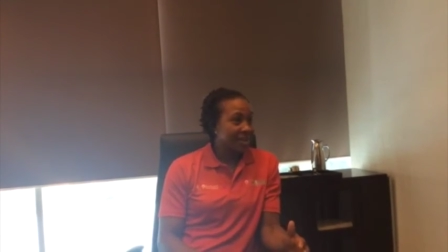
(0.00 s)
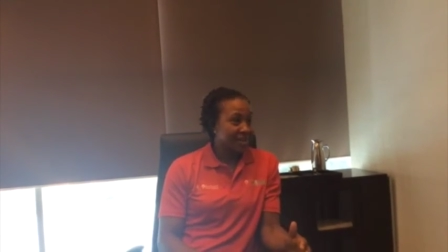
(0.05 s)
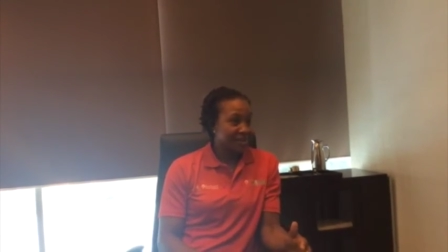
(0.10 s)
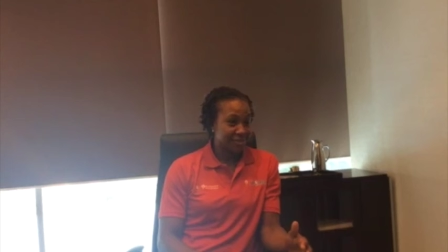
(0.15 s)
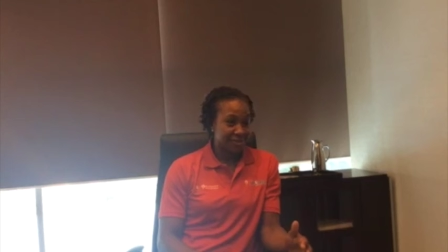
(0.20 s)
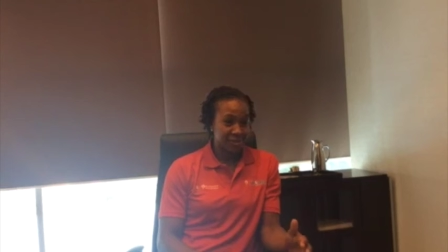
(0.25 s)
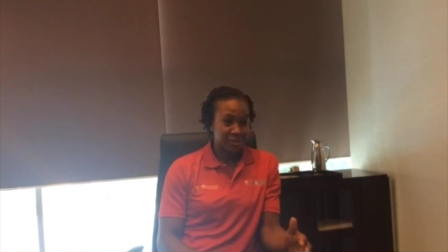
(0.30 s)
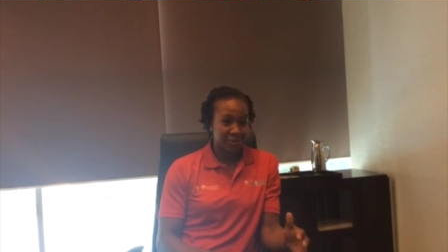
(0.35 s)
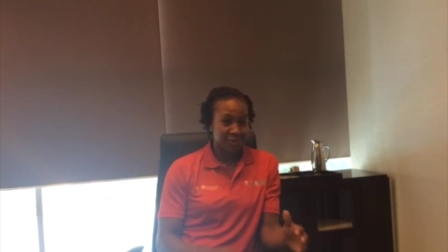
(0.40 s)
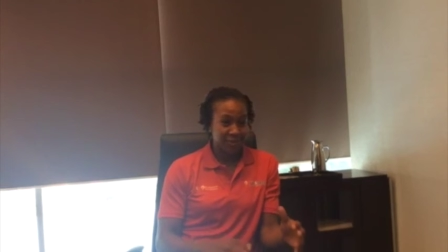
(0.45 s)

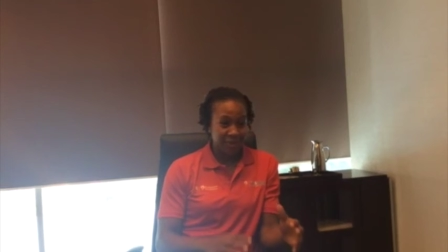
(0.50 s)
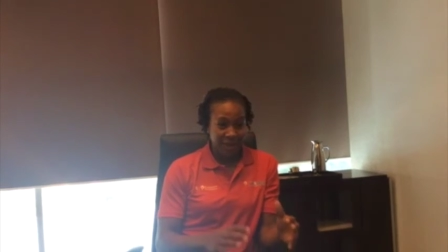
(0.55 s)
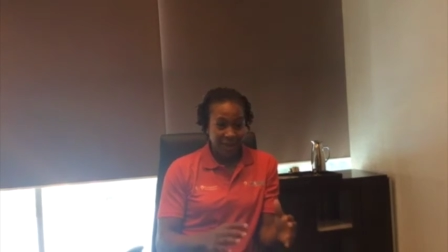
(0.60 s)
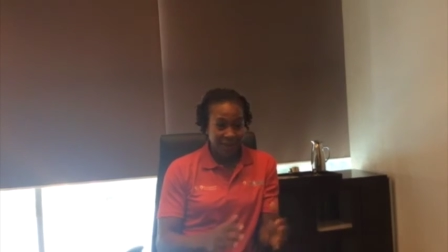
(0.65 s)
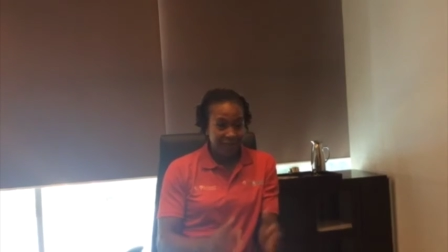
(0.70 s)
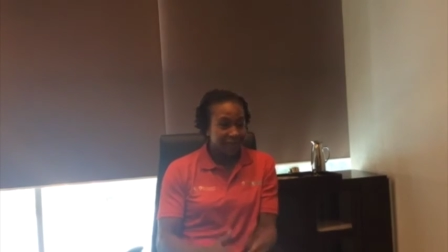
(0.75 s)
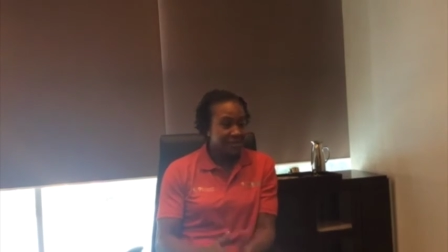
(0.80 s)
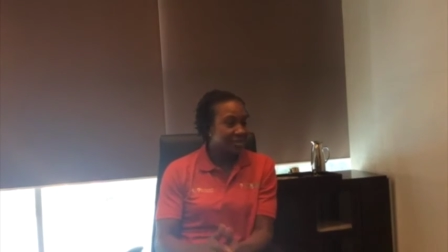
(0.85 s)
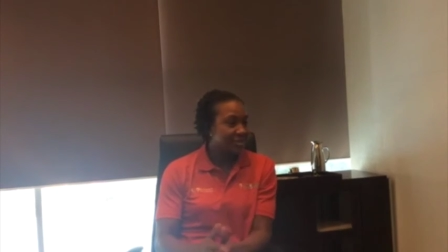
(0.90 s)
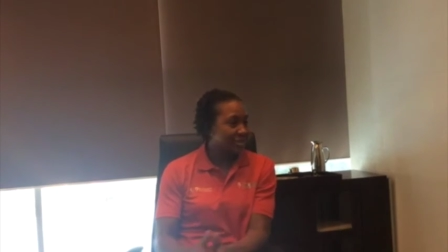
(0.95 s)
And so
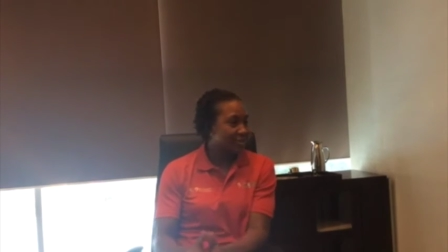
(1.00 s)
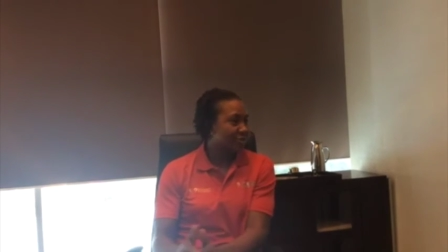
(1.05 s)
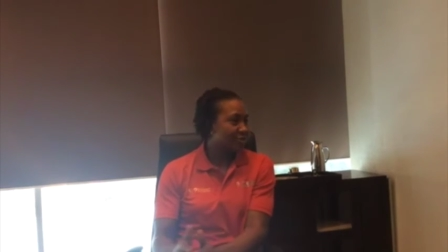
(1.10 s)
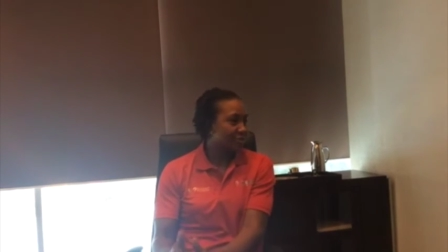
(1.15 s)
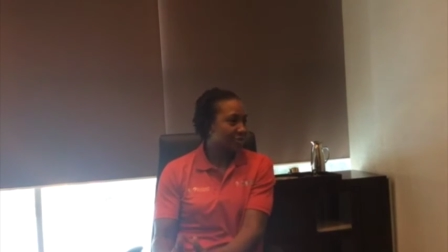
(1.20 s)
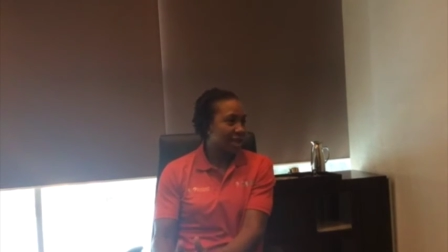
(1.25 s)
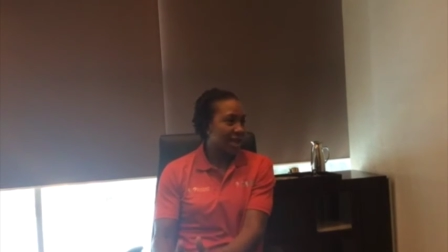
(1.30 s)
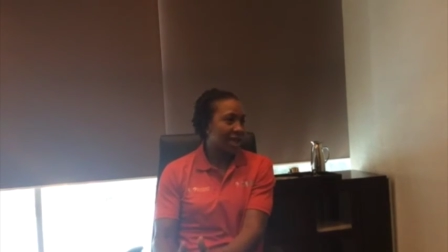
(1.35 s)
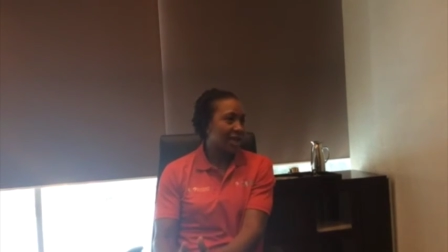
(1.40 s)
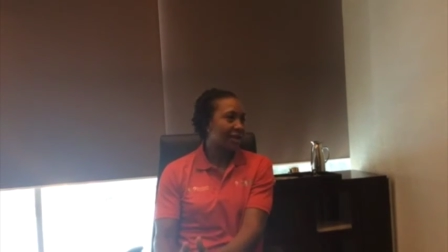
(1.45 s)
every single
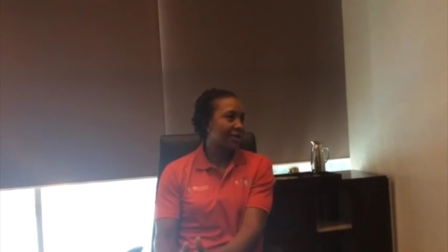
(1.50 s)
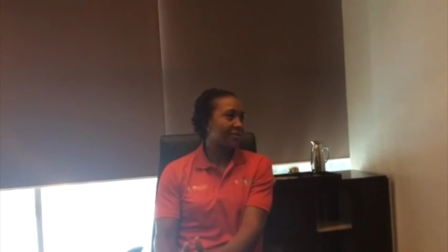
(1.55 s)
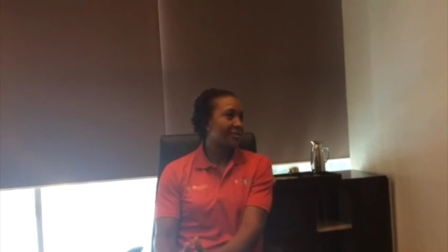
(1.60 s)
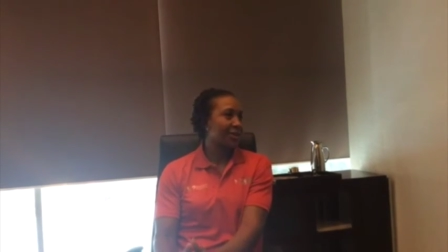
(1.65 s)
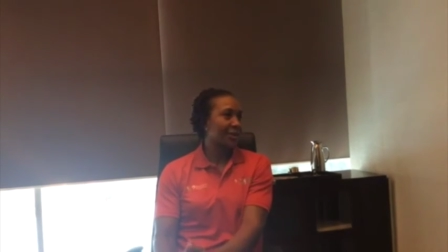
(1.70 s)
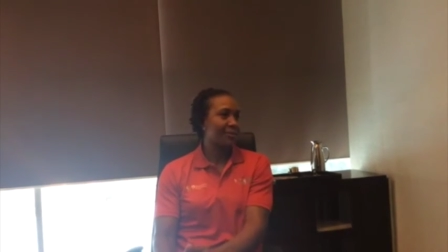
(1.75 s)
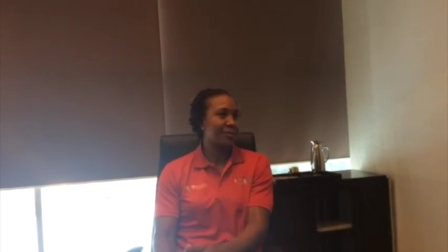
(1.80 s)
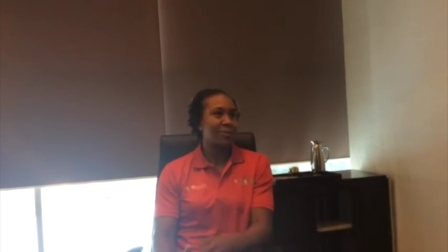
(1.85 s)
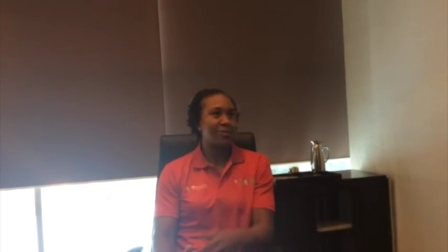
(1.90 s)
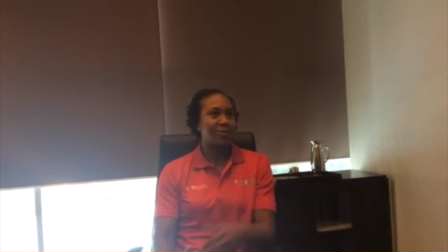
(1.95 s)
time,
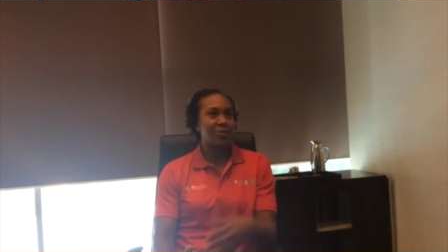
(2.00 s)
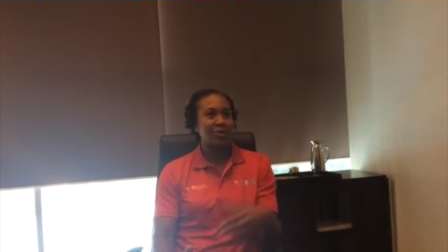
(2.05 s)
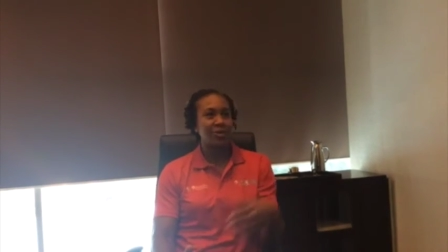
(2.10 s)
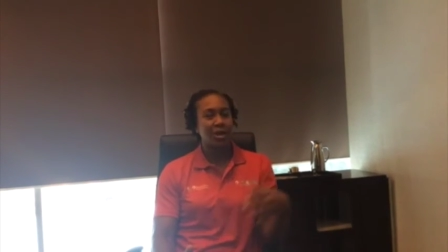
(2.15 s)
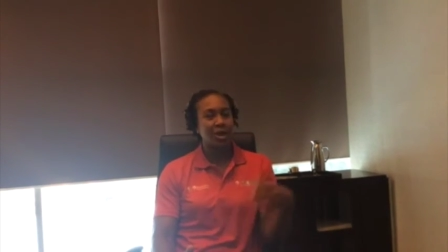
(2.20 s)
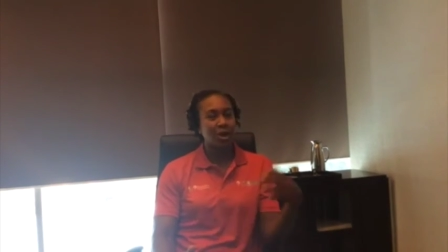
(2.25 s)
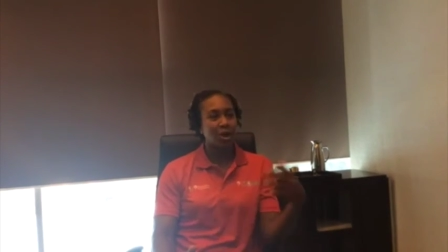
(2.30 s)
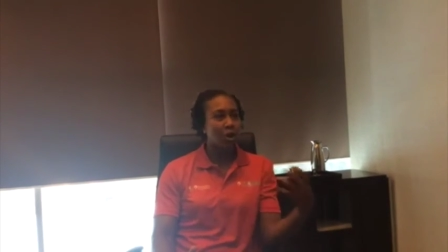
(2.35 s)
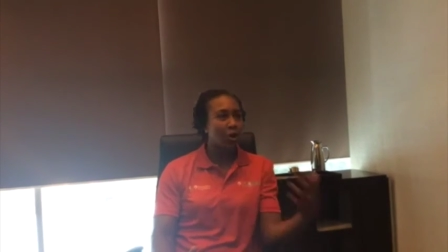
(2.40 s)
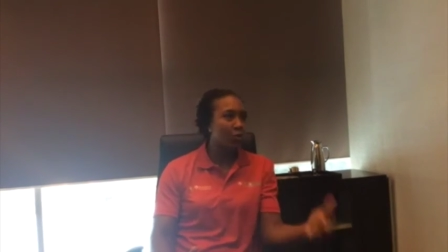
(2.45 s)
like people are
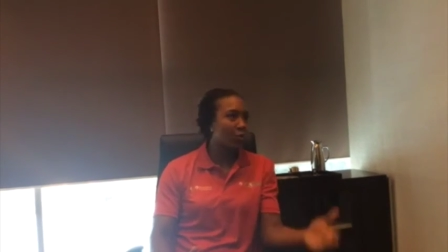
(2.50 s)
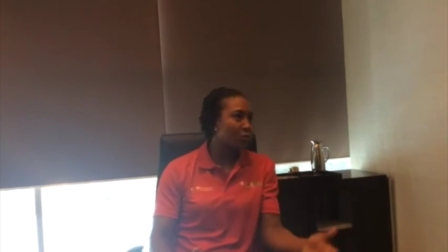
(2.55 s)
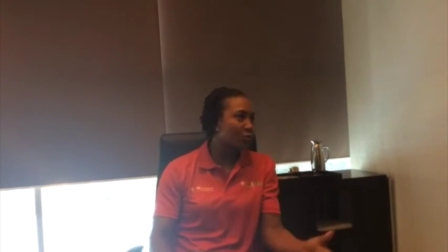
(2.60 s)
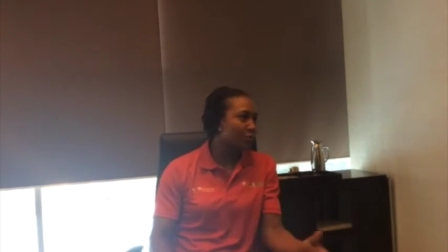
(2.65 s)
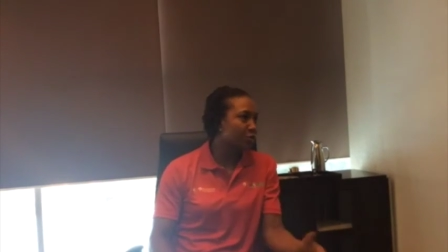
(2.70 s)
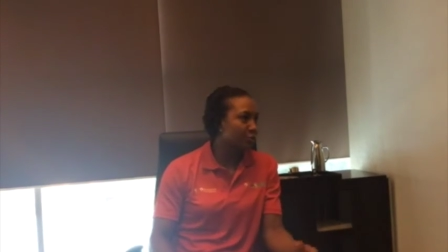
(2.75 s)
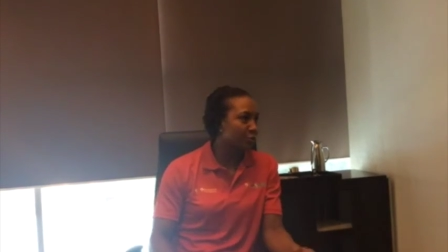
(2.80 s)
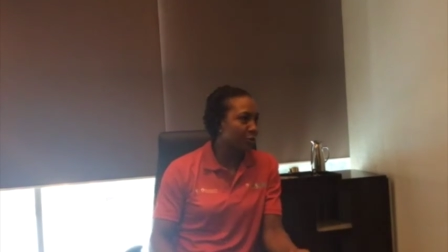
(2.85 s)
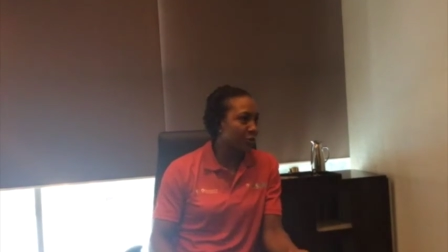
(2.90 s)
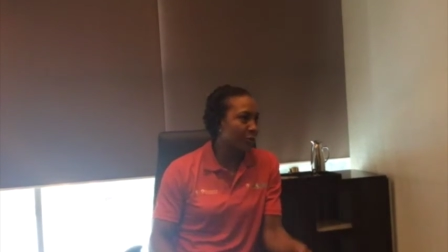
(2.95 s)
like, oh,
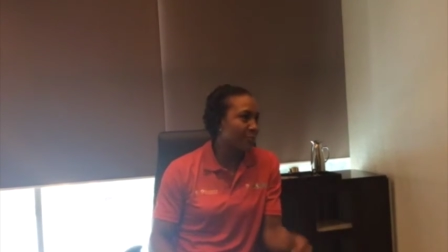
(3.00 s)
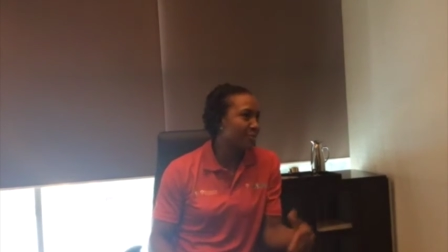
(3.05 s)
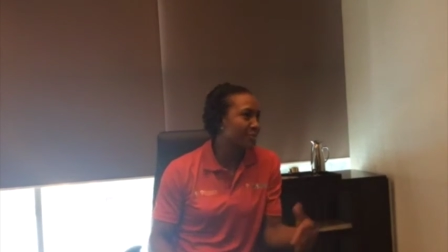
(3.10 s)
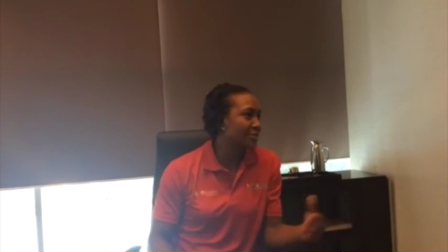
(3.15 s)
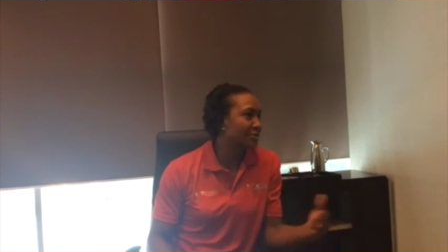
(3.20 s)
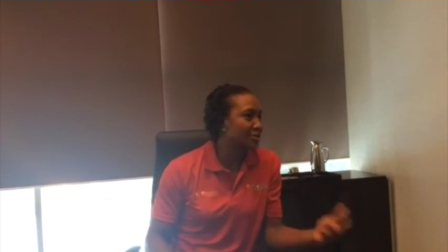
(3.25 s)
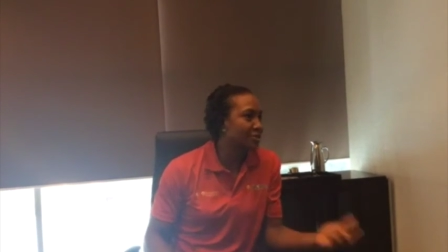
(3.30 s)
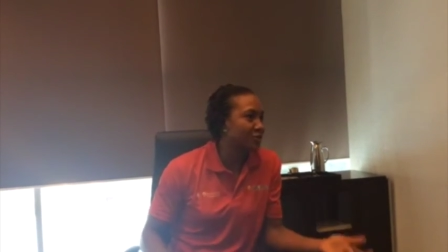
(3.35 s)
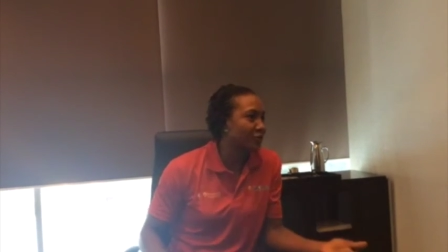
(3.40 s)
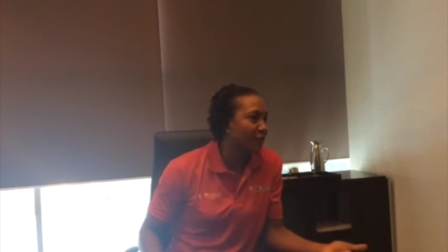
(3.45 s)
which
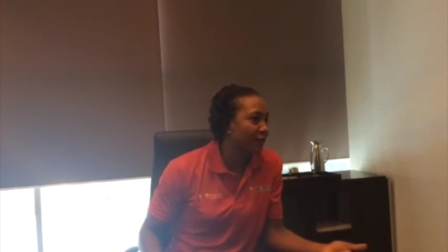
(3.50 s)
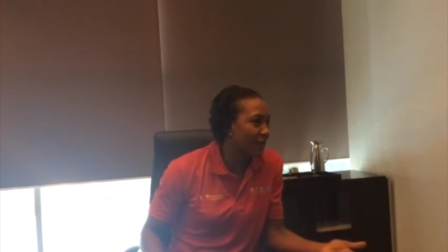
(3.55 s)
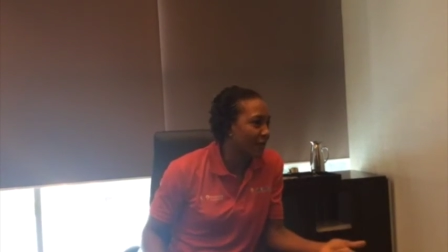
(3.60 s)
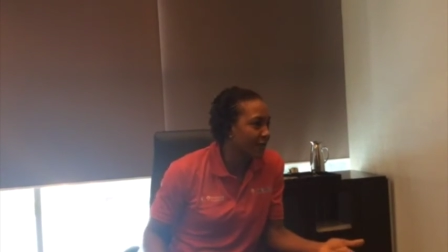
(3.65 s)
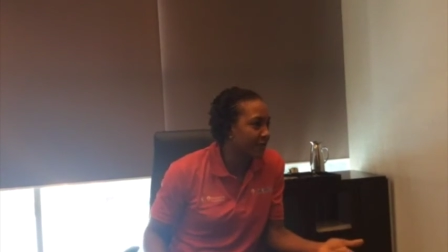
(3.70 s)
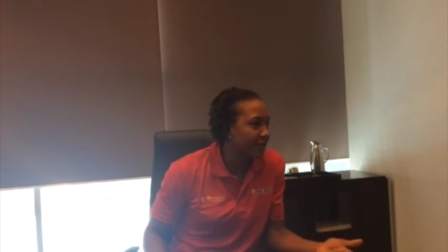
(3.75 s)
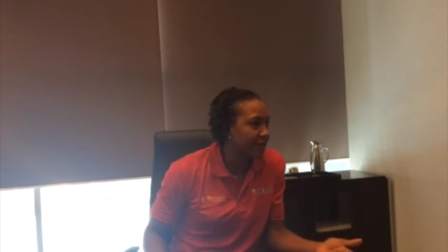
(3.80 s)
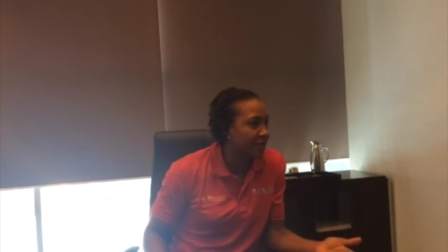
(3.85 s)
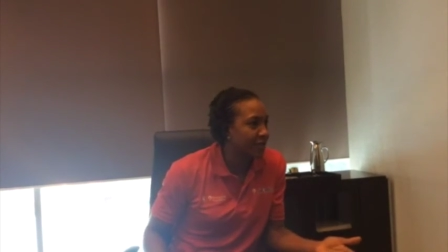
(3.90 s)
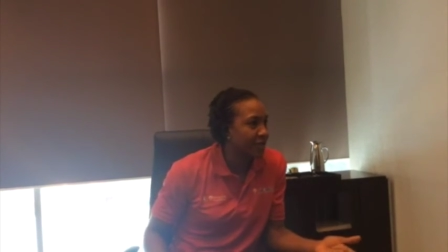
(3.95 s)
Olympics is your
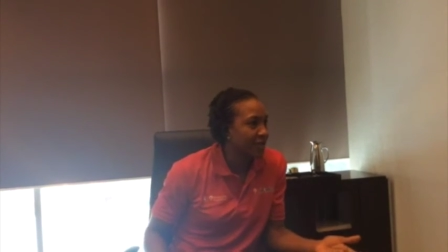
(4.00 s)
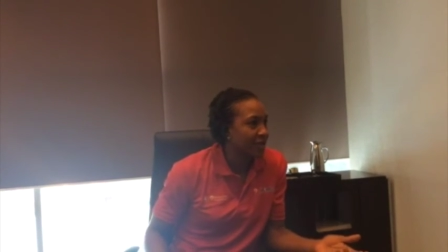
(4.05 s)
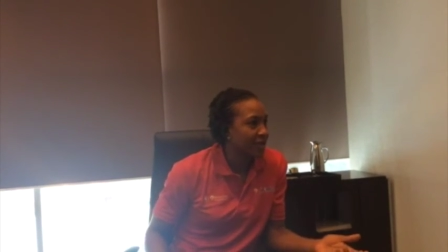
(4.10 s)
favorite?